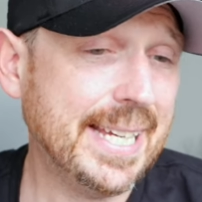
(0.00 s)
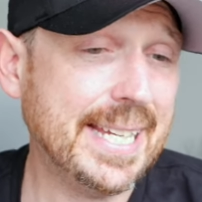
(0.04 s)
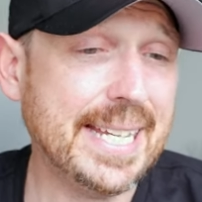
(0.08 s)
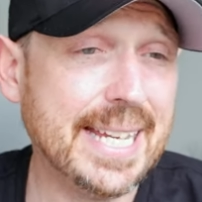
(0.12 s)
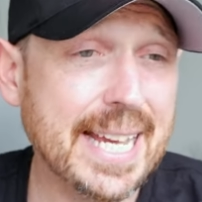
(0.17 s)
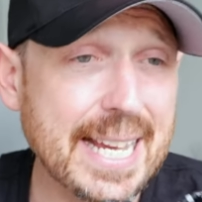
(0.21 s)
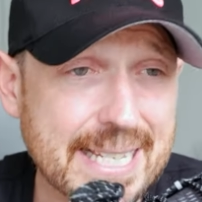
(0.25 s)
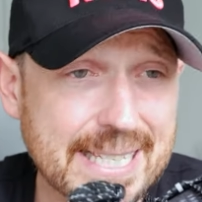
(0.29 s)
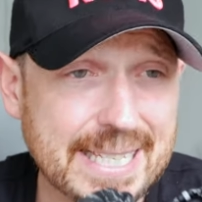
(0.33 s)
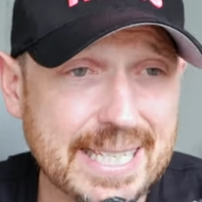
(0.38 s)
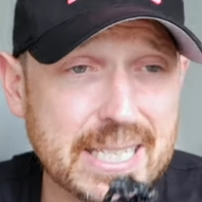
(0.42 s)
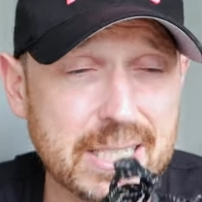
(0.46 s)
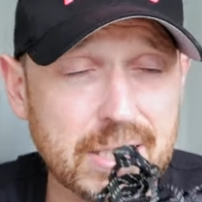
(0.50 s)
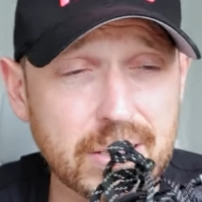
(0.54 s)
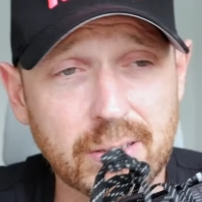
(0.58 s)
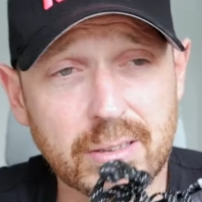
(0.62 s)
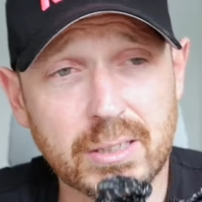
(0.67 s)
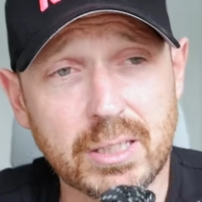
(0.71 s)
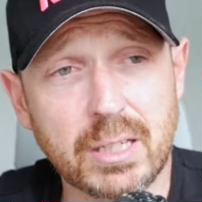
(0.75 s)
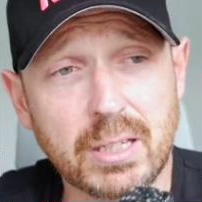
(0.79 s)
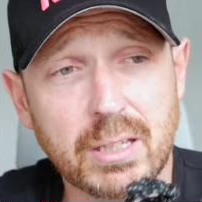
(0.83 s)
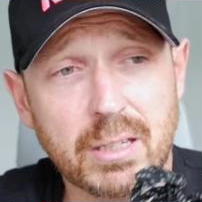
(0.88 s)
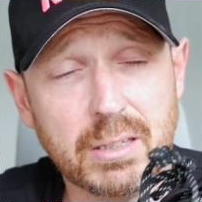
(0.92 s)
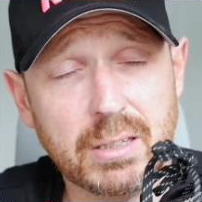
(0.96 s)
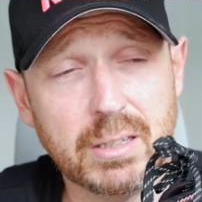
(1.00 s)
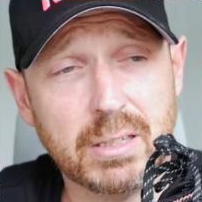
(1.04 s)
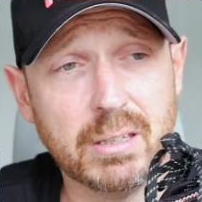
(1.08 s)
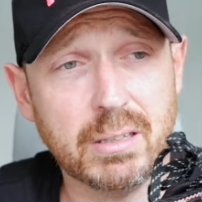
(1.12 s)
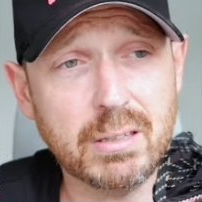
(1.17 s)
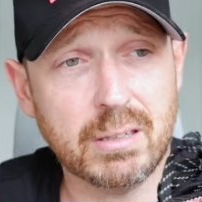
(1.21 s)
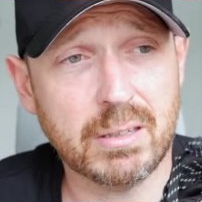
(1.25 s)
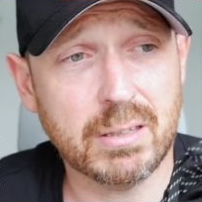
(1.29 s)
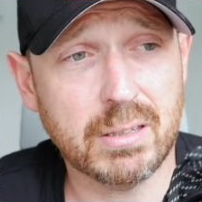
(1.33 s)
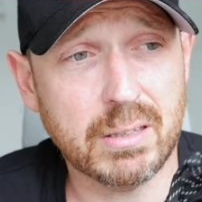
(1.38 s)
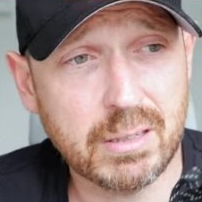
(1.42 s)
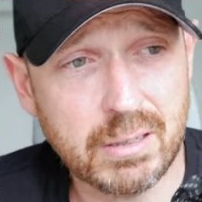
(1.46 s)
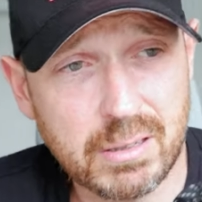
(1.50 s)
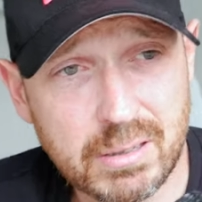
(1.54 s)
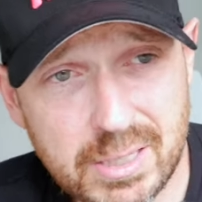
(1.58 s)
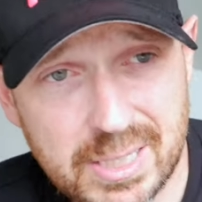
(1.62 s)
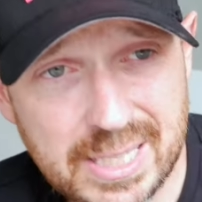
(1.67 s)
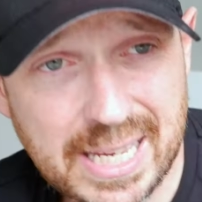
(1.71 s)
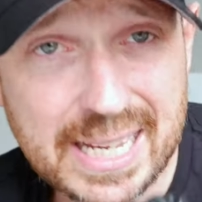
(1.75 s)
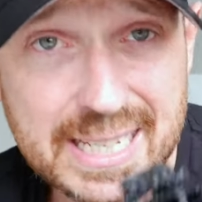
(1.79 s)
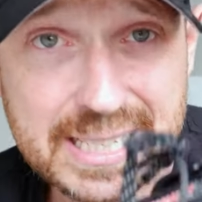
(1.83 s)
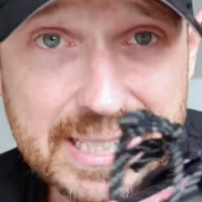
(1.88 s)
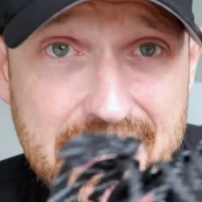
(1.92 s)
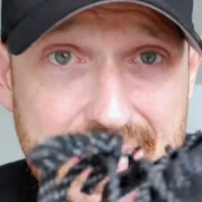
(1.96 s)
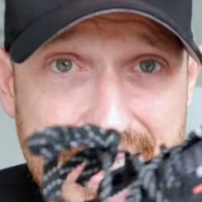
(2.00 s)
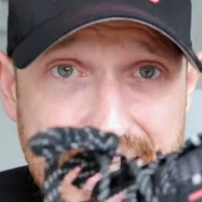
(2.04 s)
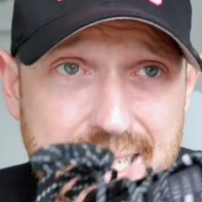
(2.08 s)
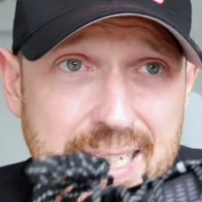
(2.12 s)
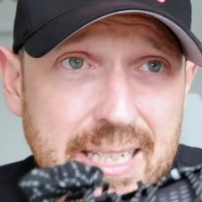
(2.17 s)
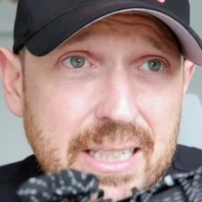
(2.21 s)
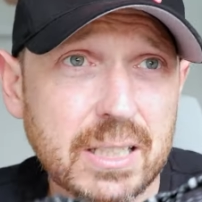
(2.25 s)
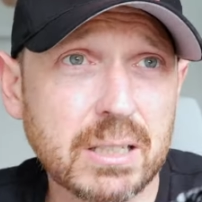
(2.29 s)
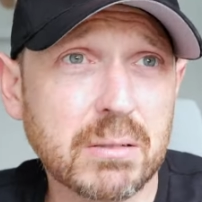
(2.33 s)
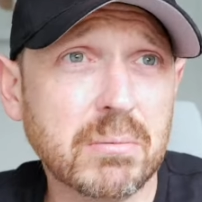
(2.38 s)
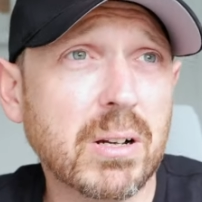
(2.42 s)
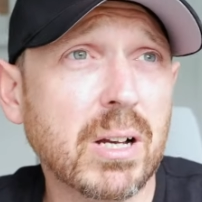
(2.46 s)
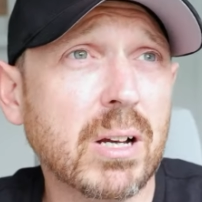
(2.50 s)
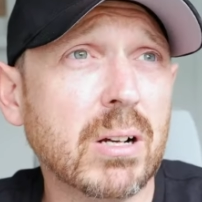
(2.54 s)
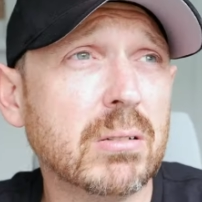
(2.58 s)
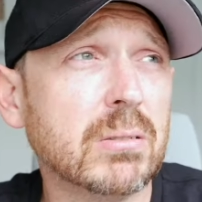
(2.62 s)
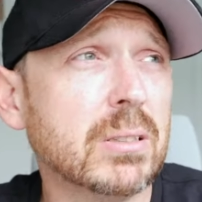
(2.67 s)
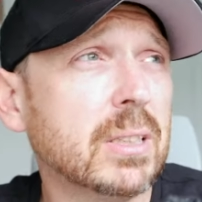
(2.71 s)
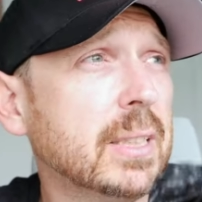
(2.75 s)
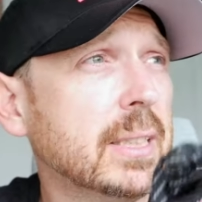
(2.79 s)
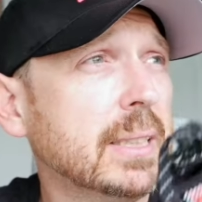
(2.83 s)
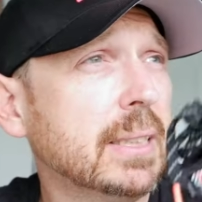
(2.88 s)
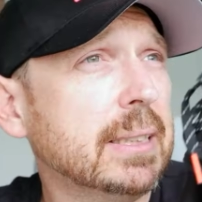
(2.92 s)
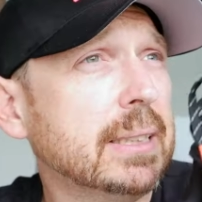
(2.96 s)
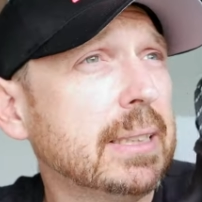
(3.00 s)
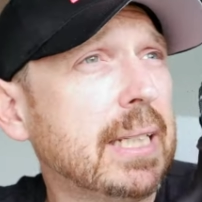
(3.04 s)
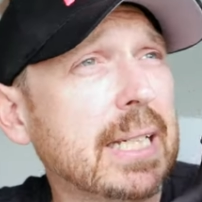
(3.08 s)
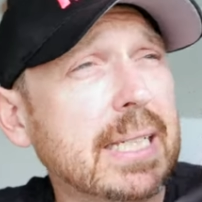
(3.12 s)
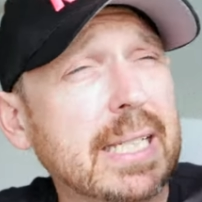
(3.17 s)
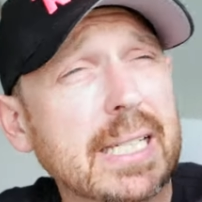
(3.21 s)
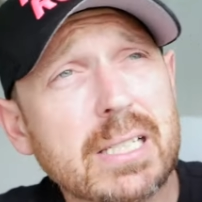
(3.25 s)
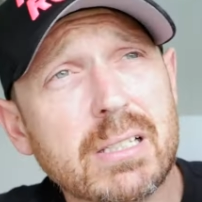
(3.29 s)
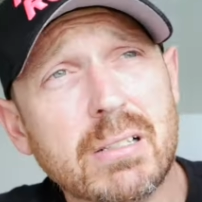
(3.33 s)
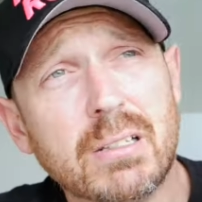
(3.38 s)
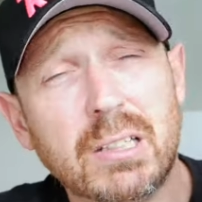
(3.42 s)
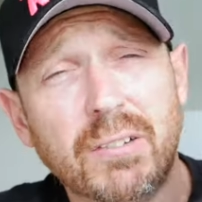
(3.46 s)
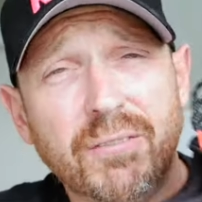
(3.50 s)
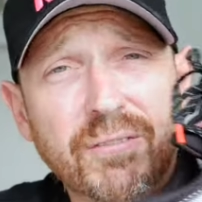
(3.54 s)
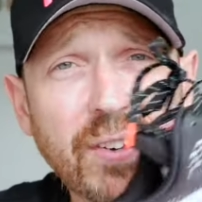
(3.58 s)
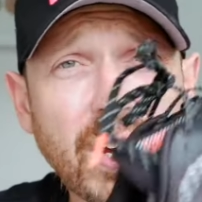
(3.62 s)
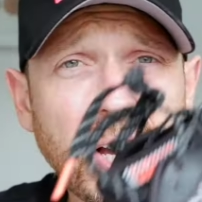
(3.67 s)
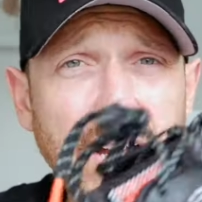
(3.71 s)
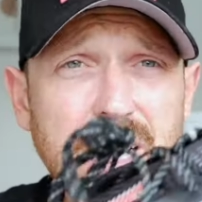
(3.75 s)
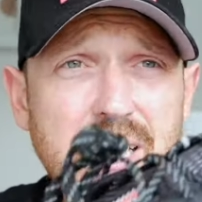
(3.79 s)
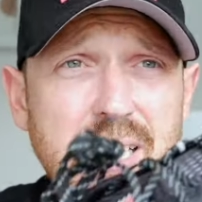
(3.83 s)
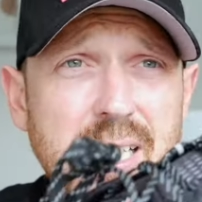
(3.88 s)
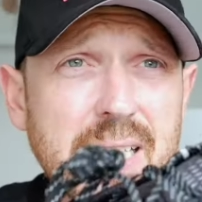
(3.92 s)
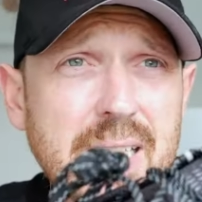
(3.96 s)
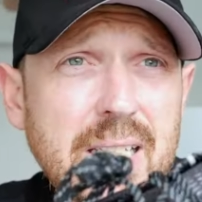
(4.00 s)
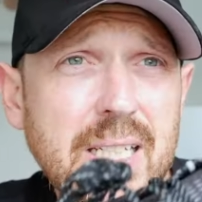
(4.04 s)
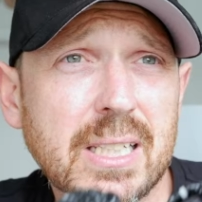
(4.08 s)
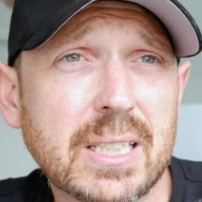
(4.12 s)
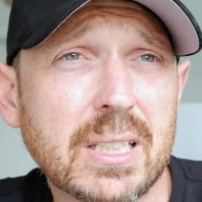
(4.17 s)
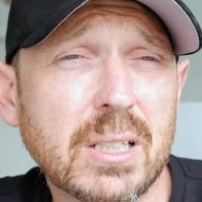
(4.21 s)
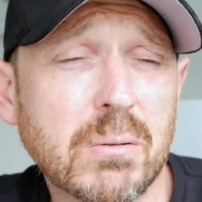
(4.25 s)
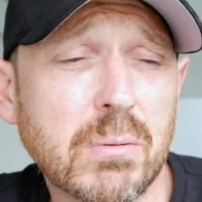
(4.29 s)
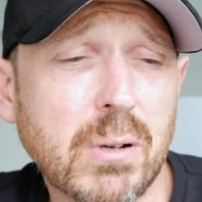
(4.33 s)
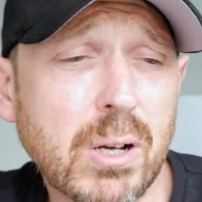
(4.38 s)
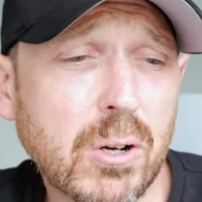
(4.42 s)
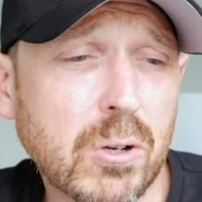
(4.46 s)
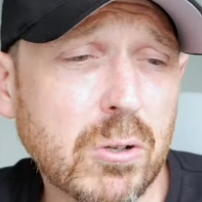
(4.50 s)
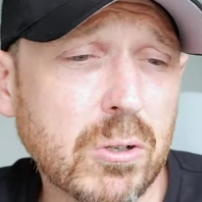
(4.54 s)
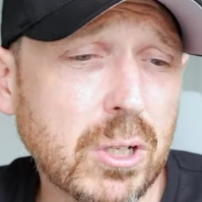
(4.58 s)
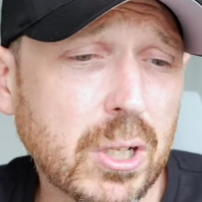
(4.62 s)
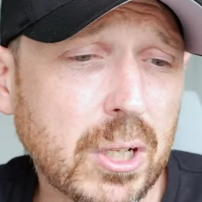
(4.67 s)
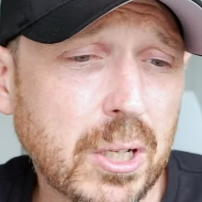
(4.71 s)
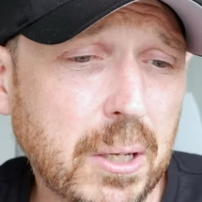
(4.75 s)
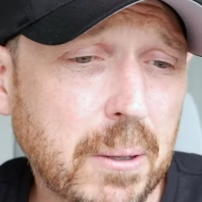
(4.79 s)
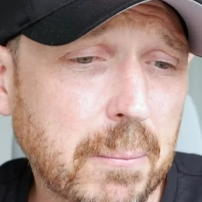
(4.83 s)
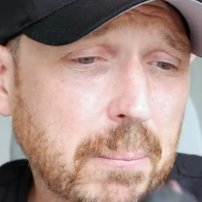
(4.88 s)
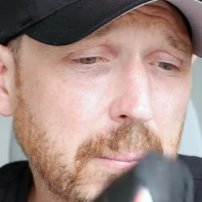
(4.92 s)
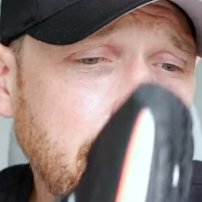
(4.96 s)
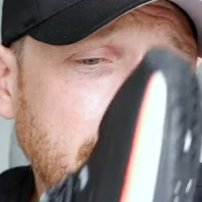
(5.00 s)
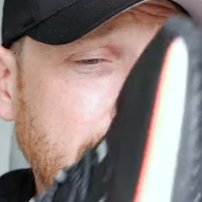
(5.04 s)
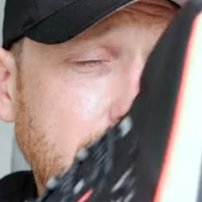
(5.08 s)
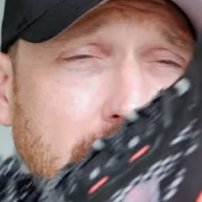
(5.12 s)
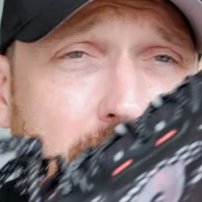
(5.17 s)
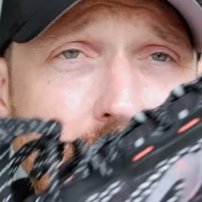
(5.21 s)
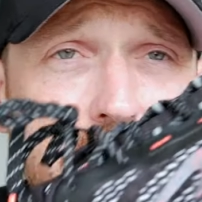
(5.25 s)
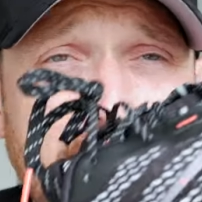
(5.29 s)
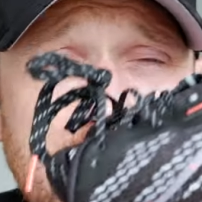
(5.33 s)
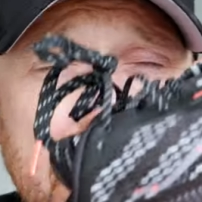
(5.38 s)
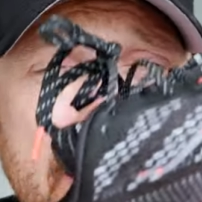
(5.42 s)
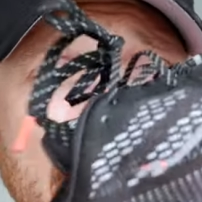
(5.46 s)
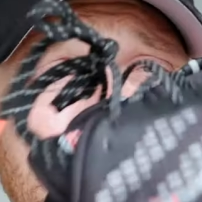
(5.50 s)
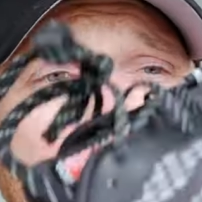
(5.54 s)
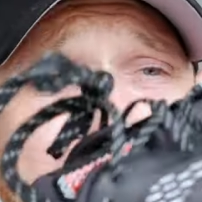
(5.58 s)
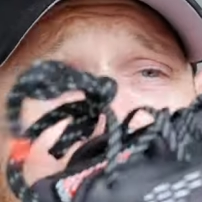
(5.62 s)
Yes, it's not the sexiest thing in the world. Yes, it's not the fastest thing in the world. But, you know, it's